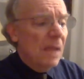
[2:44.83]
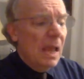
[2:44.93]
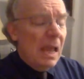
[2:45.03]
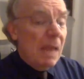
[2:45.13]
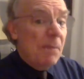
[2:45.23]

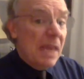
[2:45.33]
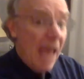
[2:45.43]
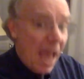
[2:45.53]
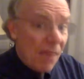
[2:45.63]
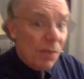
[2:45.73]
He
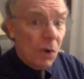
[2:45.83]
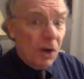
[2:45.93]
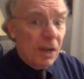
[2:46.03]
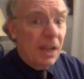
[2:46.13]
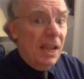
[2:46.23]
began the
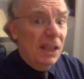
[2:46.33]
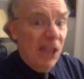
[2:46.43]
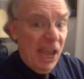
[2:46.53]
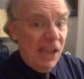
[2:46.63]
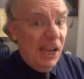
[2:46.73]
work in
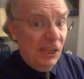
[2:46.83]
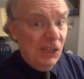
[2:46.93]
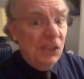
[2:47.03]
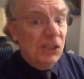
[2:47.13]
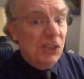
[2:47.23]
late
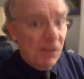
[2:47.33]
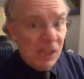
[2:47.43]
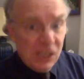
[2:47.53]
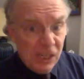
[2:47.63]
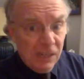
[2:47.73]

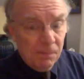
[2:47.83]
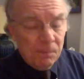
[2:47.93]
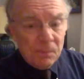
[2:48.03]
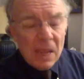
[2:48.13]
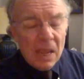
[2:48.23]
1817.
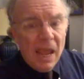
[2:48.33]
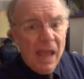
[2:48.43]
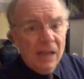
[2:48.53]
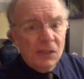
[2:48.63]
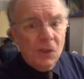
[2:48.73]

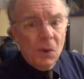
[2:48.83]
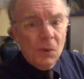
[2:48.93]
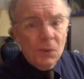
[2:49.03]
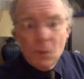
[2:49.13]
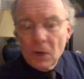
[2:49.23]
And so
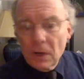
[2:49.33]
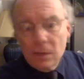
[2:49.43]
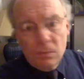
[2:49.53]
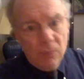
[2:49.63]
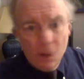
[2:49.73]
the work
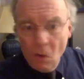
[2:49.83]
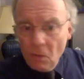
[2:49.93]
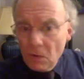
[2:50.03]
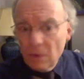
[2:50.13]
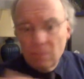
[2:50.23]
went
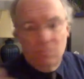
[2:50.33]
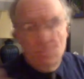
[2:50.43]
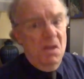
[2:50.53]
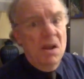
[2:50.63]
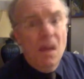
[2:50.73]
over
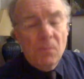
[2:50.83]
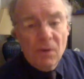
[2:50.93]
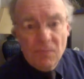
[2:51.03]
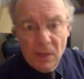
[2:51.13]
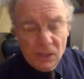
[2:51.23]
a number
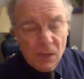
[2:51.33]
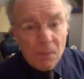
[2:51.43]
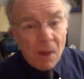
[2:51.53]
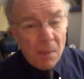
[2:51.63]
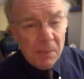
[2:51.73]
of months,
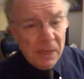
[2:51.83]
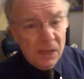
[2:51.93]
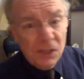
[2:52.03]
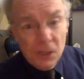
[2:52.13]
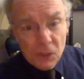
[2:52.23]
probably a
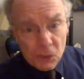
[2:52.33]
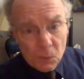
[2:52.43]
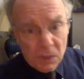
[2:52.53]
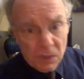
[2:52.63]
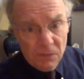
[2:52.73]
year's
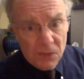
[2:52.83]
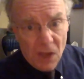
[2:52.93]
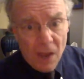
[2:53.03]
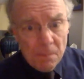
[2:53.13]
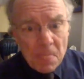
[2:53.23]
worth of
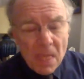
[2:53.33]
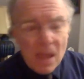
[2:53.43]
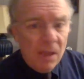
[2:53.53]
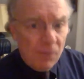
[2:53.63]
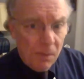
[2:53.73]
time,
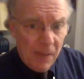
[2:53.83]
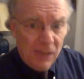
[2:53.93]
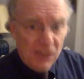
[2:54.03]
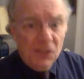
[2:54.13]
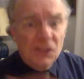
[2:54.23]
from
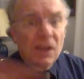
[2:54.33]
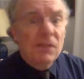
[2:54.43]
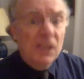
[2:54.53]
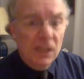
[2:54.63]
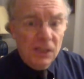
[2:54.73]

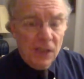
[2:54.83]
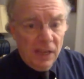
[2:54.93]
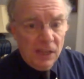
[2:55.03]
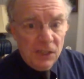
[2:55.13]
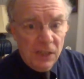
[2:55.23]
1817 to
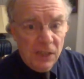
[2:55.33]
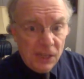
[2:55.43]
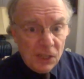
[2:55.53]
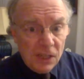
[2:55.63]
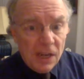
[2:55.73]

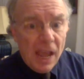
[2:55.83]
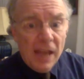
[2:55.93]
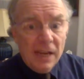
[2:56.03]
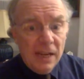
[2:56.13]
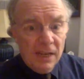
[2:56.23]
1818,
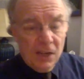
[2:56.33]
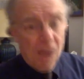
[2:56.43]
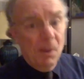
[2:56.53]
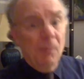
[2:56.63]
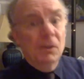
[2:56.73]
and it
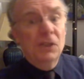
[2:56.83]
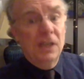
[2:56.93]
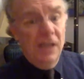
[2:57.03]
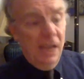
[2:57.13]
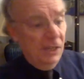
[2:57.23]
got published
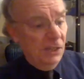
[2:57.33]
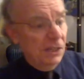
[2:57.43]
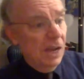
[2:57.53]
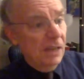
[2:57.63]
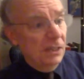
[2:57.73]
in
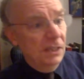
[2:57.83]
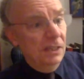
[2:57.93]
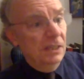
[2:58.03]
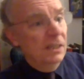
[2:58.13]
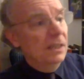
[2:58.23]

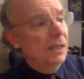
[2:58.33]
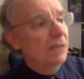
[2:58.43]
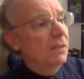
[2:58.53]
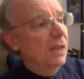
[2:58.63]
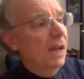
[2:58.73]
1819 in
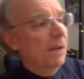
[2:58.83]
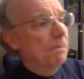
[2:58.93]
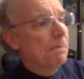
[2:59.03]
Vienna.